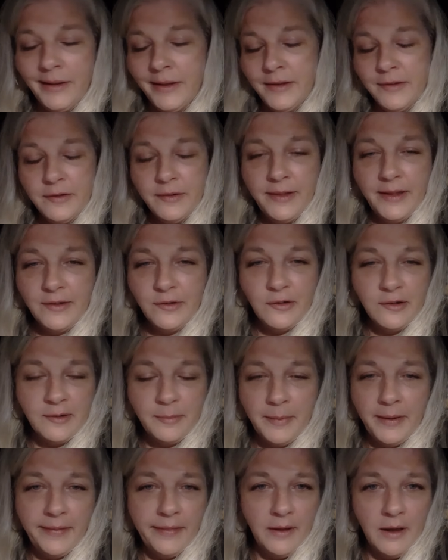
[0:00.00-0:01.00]
So that's just
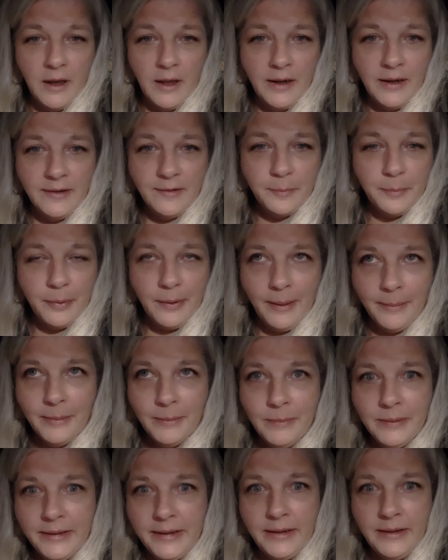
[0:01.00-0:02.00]
my thought. It's
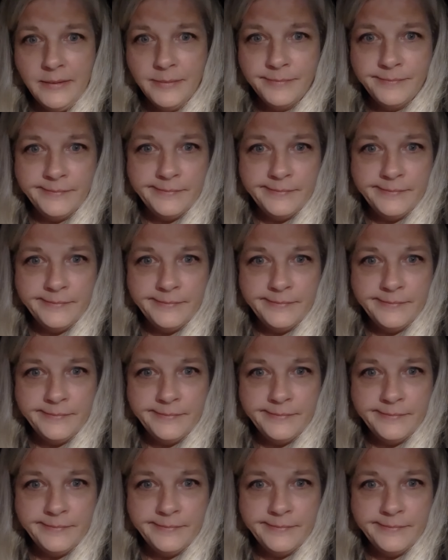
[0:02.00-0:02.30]
probably